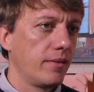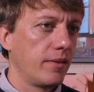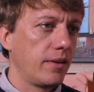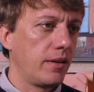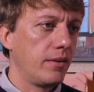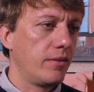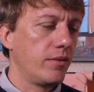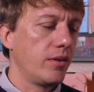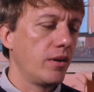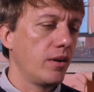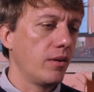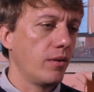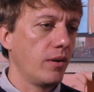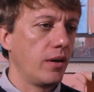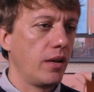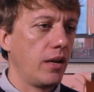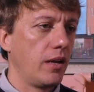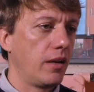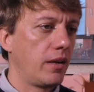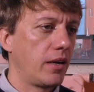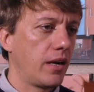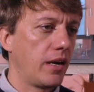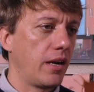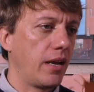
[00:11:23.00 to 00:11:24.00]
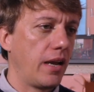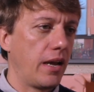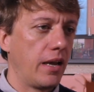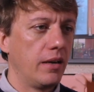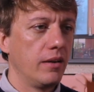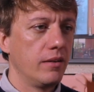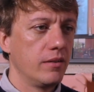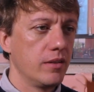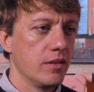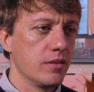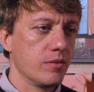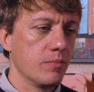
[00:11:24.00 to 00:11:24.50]
I don't know, it kind of
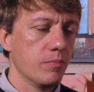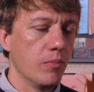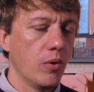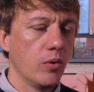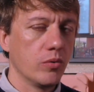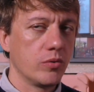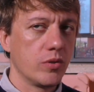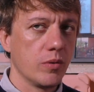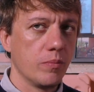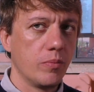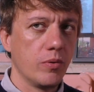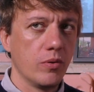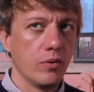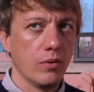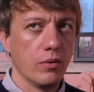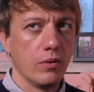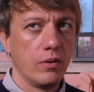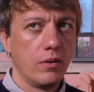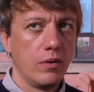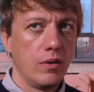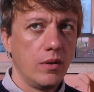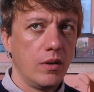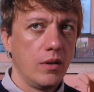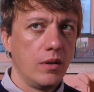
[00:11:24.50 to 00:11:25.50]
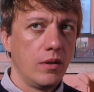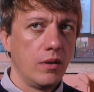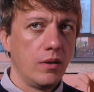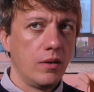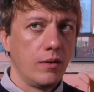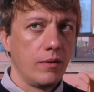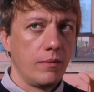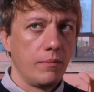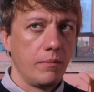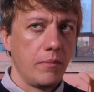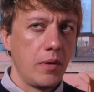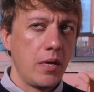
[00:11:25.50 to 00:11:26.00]
had this multiple
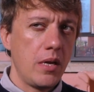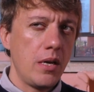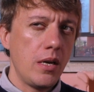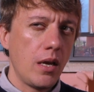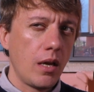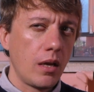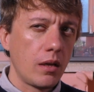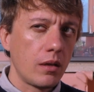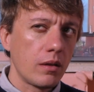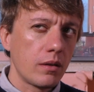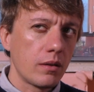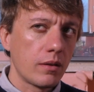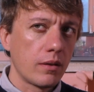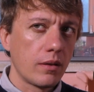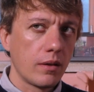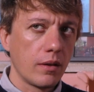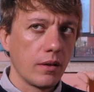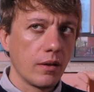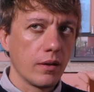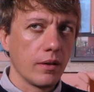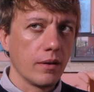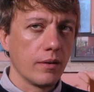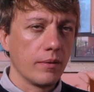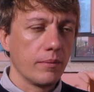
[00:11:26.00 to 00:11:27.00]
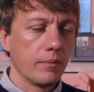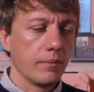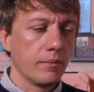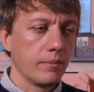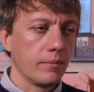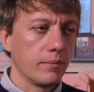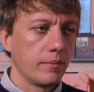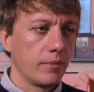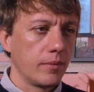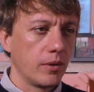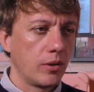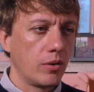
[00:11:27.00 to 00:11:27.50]
meaning.
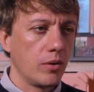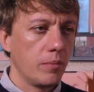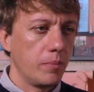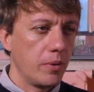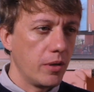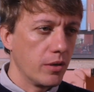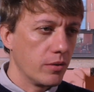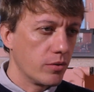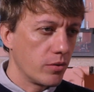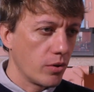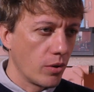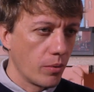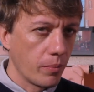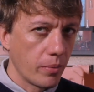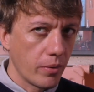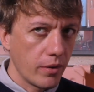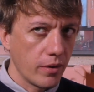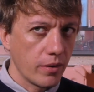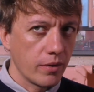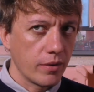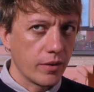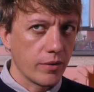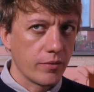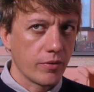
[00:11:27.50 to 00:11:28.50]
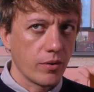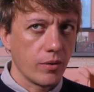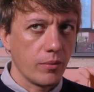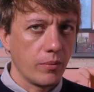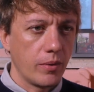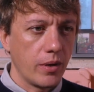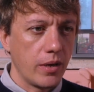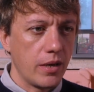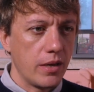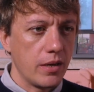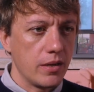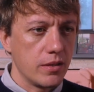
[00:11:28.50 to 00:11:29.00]
It could be interpreted in different
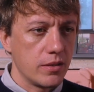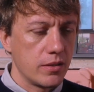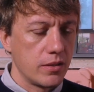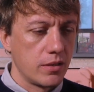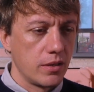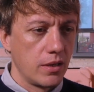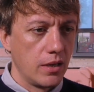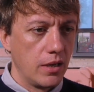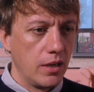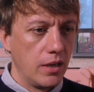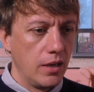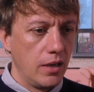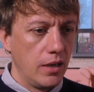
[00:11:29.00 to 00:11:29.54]
ways.